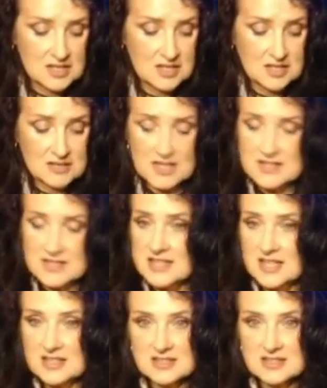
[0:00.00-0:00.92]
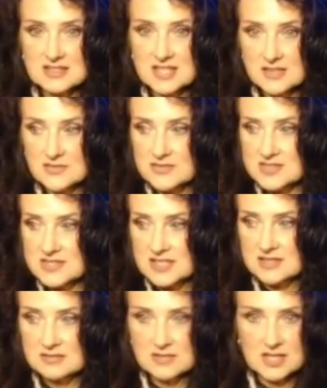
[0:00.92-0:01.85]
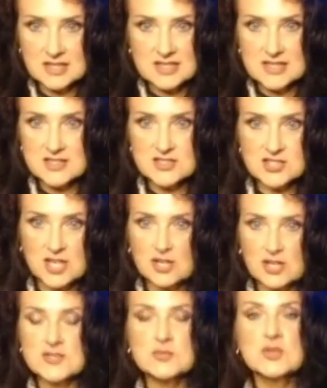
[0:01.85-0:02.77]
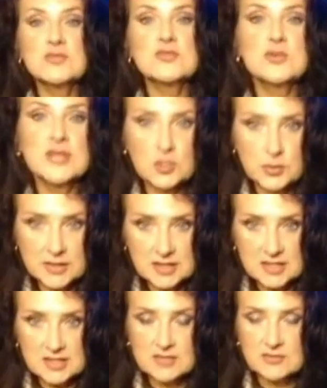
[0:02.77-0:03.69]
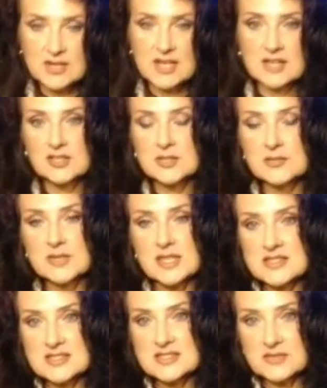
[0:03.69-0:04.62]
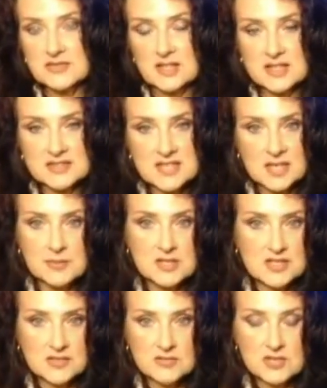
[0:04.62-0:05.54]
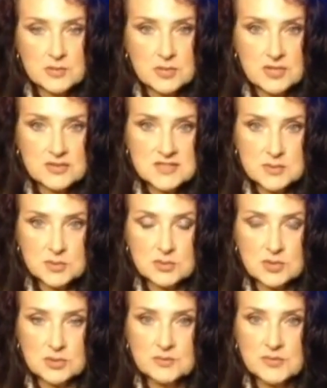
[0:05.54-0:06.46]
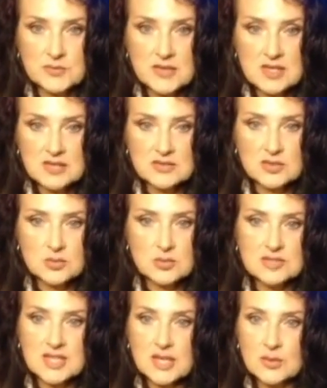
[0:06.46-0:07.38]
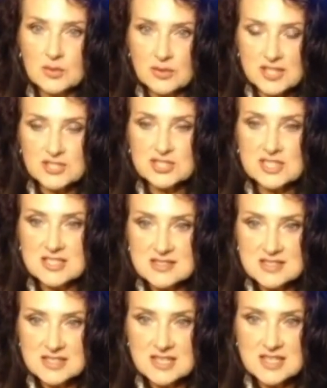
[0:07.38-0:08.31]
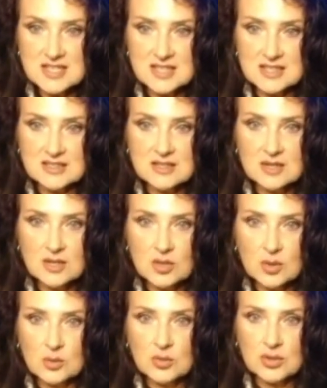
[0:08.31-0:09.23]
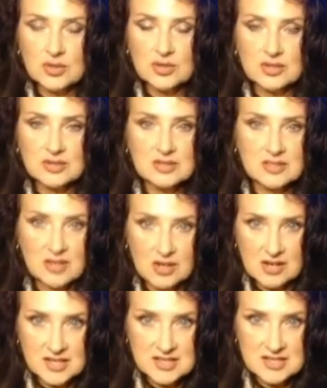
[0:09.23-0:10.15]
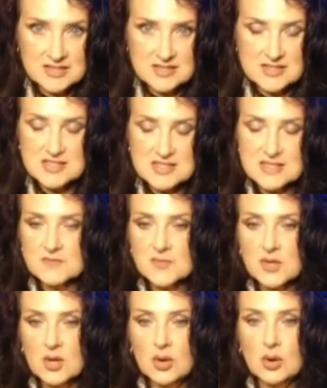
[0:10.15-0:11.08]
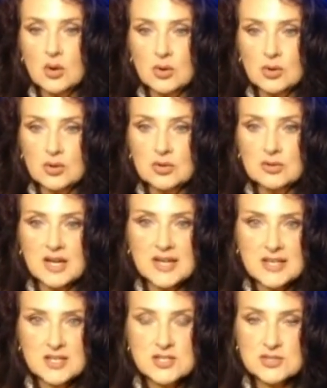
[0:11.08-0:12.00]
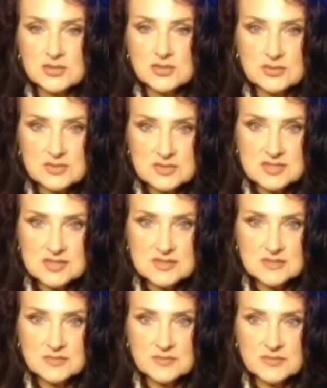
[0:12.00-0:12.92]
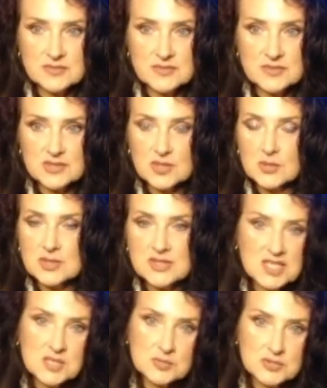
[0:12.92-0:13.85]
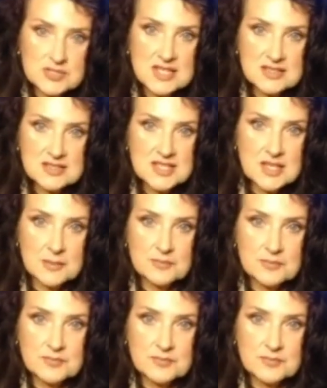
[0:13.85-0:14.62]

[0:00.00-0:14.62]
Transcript: they say that they've seen like these shadows move very quickly around them and stuff like that. But it's very possible that what they were actually seeing were guides or angels that were there to protect them